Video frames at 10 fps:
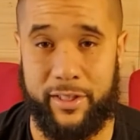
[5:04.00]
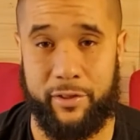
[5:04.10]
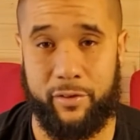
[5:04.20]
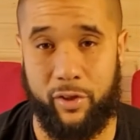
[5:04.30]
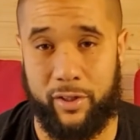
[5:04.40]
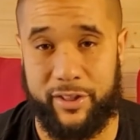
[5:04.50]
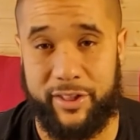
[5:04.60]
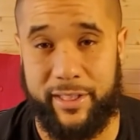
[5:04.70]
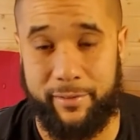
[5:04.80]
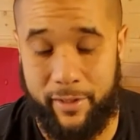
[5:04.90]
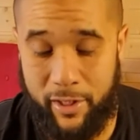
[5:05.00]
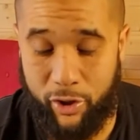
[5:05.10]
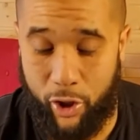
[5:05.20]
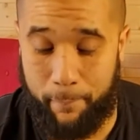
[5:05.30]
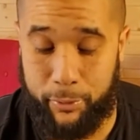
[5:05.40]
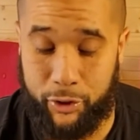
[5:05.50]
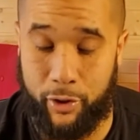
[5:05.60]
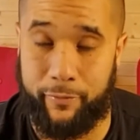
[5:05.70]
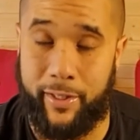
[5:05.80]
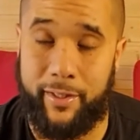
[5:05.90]
that you can't achieve, can't push
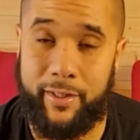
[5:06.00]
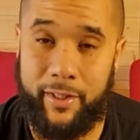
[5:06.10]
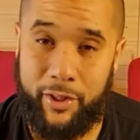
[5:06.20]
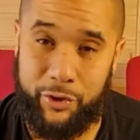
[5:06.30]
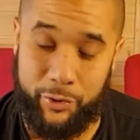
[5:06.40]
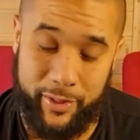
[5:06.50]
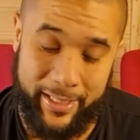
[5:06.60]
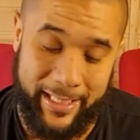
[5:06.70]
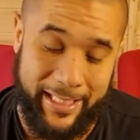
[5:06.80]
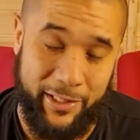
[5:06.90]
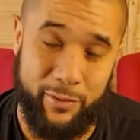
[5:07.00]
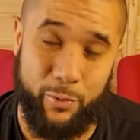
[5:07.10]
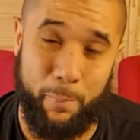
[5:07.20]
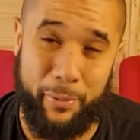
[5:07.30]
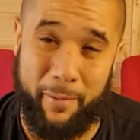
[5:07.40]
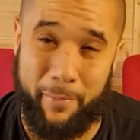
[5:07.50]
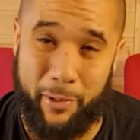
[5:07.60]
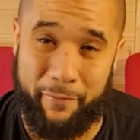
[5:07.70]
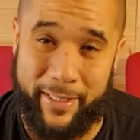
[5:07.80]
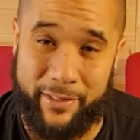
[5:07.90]
over, you can get a little bit of
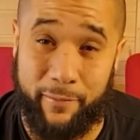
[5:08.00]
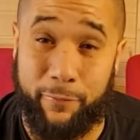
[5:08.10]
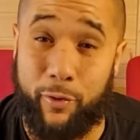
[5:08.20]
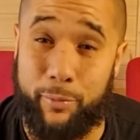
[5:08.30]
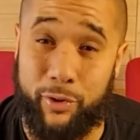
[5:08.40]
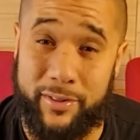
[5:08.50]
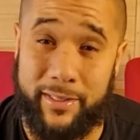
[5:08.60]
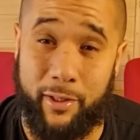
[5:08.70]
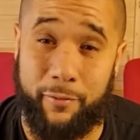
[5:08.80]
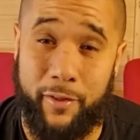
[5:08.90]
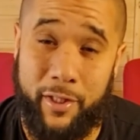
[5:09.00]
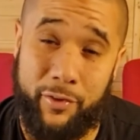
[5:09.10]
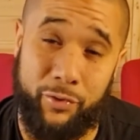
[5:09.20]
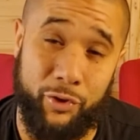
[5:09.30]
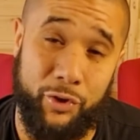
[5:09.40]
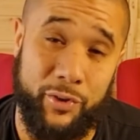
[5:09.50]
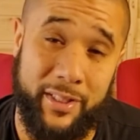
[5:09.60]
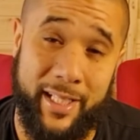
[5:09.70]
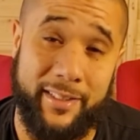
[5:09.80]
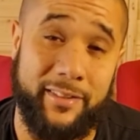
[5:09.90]
motivation from yourself, not
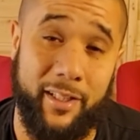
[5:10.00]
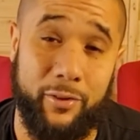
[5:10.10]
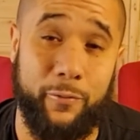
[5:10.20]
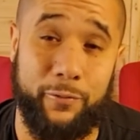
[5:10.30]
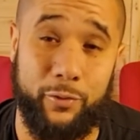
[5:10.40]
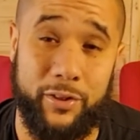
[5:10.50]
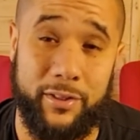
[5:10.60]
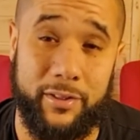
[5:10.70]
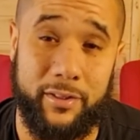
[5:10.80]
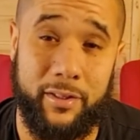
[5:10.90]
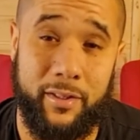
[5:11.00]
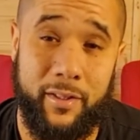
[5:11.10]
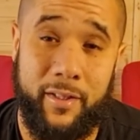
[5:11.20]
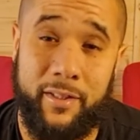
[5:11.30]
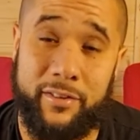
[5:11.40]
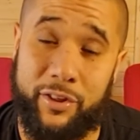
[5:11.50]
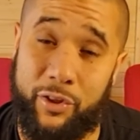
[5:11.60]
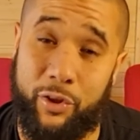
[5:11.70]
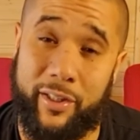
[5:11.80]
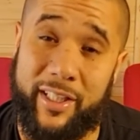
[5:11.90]
using external forces. So
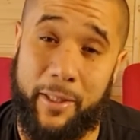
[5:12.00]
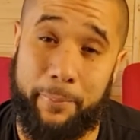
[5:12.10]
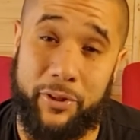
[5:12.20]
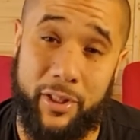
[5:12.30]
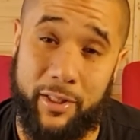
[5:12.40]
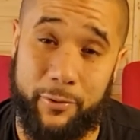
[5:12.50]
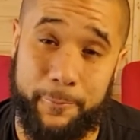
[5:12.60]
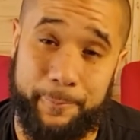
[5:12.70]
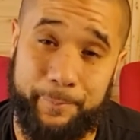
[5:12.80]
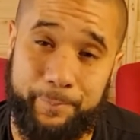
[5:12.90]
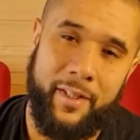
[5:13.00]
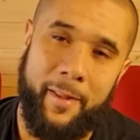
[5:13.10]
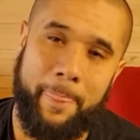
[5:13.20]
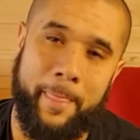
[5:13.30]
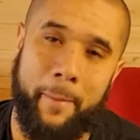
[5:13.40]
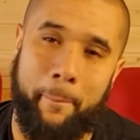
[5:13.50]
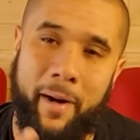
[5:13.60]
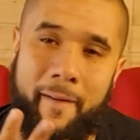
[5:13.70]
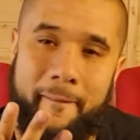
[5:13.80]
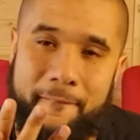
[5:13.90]
you lot keep a journal.
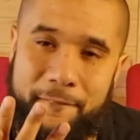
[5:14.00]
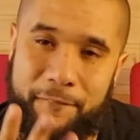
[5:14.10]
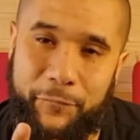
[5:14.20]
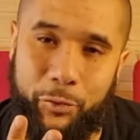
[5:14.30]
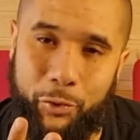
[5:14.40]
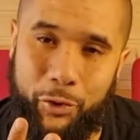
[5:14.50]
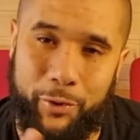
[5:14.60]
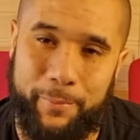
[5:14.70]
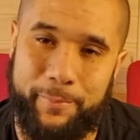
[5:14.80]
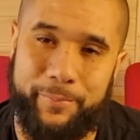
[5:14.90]
Number 4,